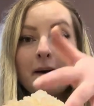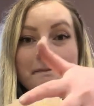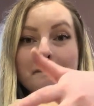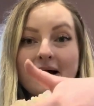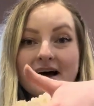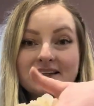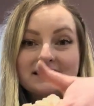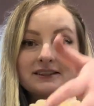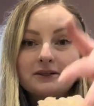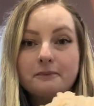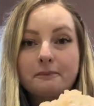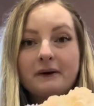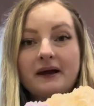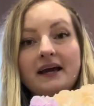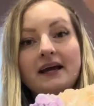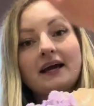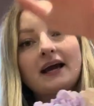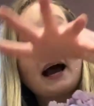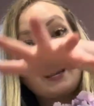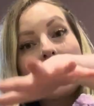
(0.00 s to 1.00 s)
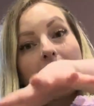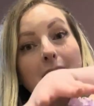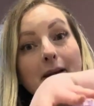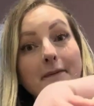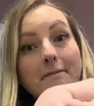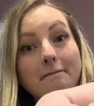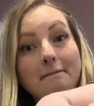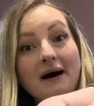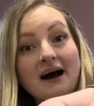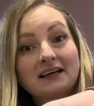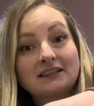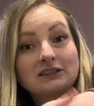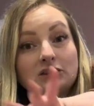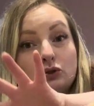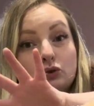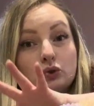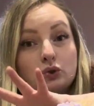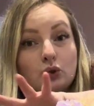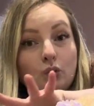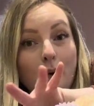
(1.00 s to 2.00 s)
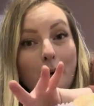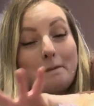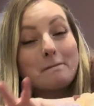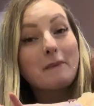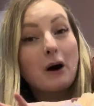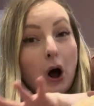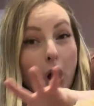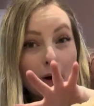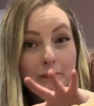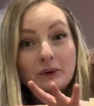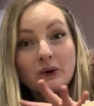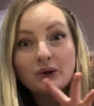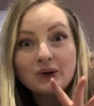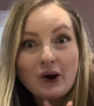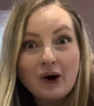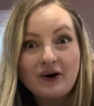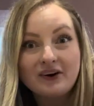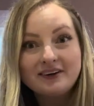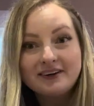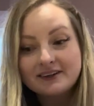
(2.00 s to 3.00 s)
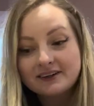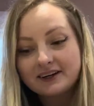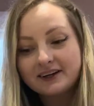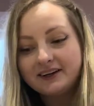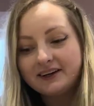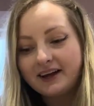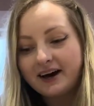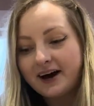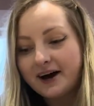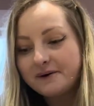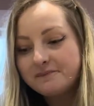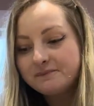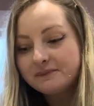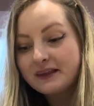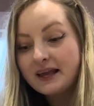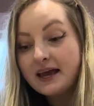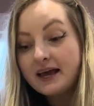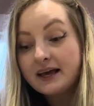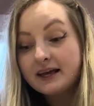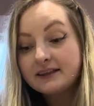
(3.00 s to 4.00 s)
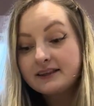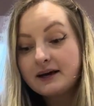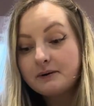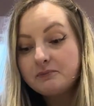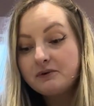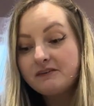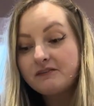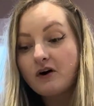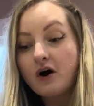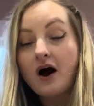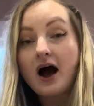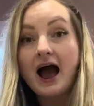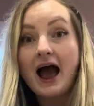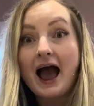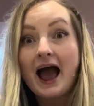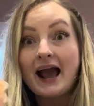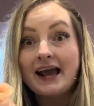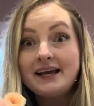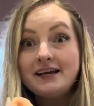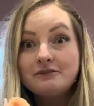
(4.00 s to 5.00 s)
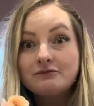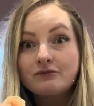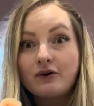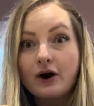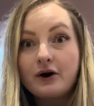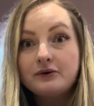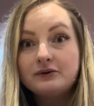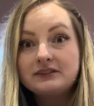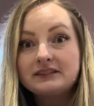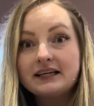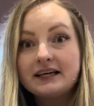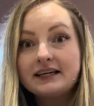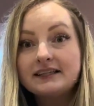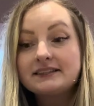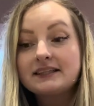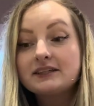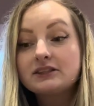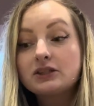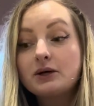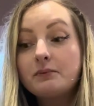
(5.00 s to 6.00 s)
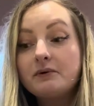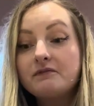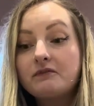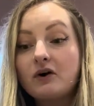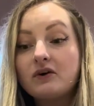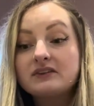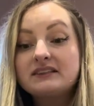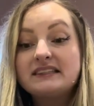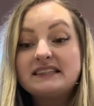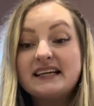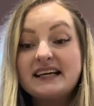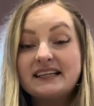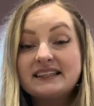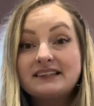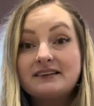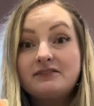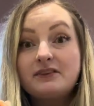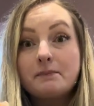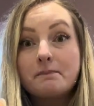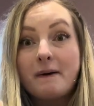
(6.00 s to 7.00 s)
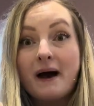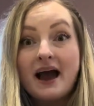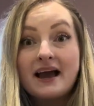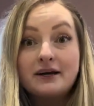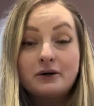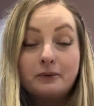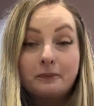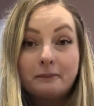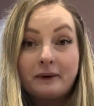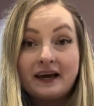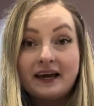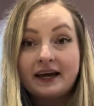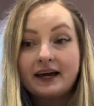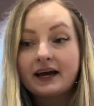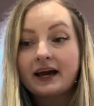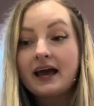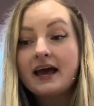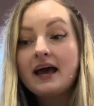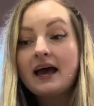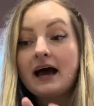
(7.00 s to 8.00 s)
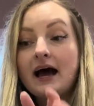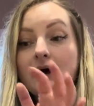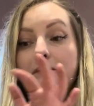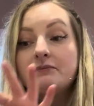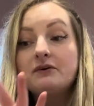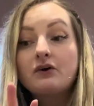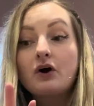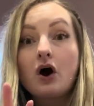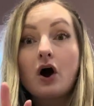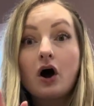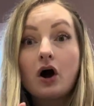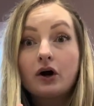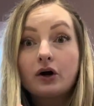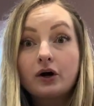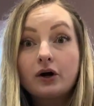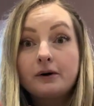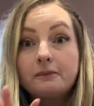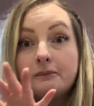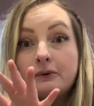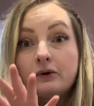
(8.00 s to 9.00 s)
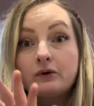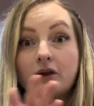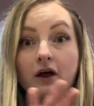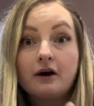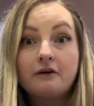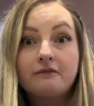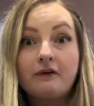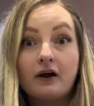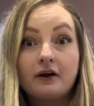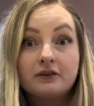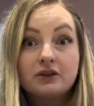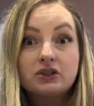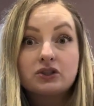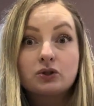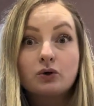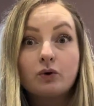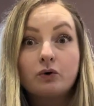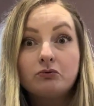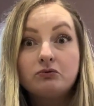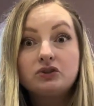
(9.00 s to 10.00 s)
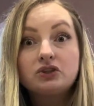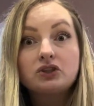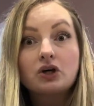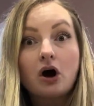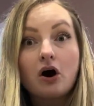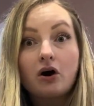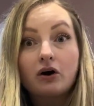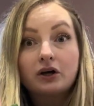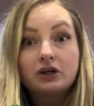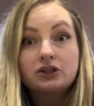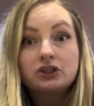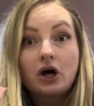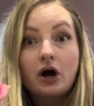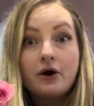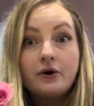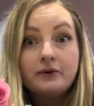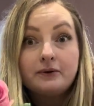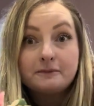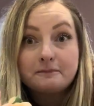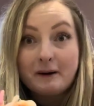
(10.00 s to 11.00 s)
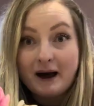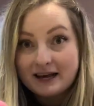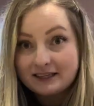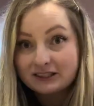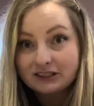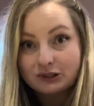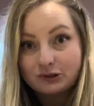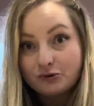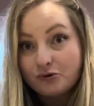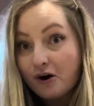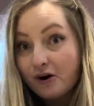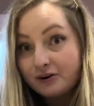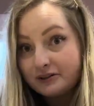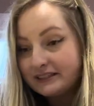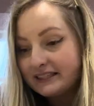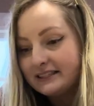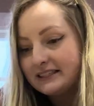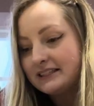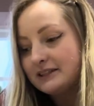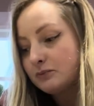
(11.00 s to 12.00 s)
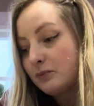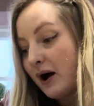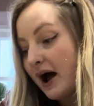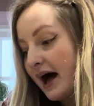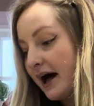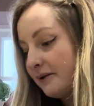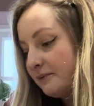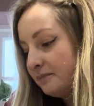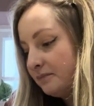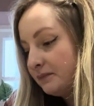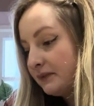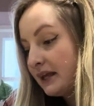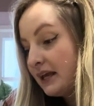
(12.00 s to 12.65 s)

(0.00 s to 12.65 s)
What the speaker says: pastel pink and pastel sort of purple lilac colour. Then we've got 8 roses, so we've got 6 of the pale pink, and we've got a couple of like the sort of darker tone pastel roses as well.